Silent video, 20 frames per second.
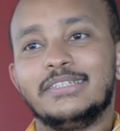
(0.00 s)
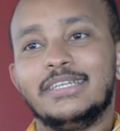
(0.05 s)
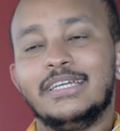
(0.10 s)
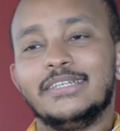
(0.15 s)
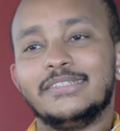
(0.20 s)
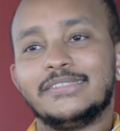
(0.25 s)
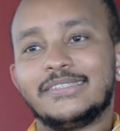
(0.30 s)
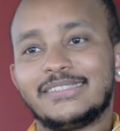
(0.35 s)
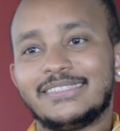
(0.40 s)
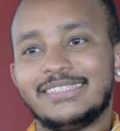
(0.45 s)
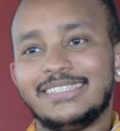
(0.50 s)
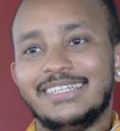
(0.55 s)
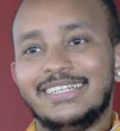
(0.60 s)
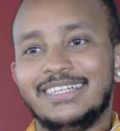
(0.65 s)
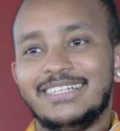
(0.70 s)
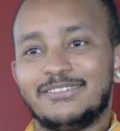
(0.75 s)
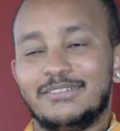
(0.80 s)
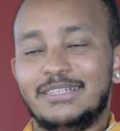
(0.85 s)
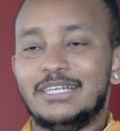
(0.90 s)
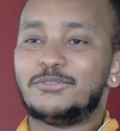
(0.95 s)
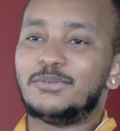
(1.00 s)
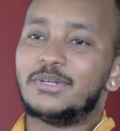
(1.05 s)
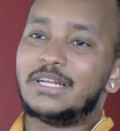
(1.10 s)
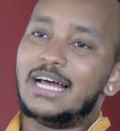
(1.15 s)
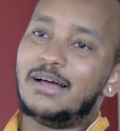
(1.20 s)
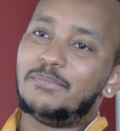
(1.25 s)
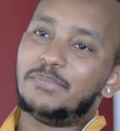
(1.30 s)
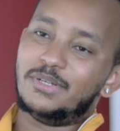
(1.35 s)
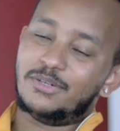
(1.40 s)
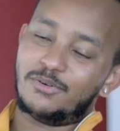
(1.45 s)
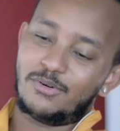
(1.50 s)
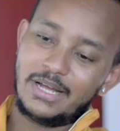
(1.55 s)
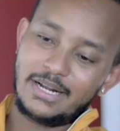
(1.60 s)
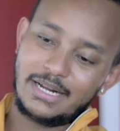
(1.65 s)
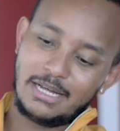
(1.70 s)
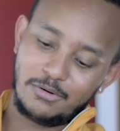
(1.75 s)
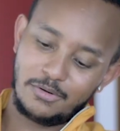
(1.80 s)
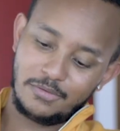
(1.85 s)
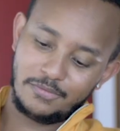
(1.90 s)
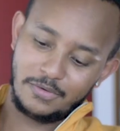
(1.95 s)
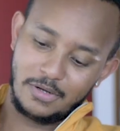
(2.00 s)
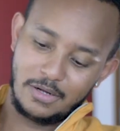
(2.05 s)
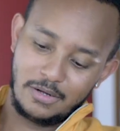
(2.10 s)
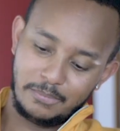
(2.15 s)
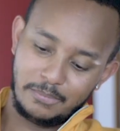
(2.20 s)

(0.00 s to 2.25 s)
yes. So that's what happened right out of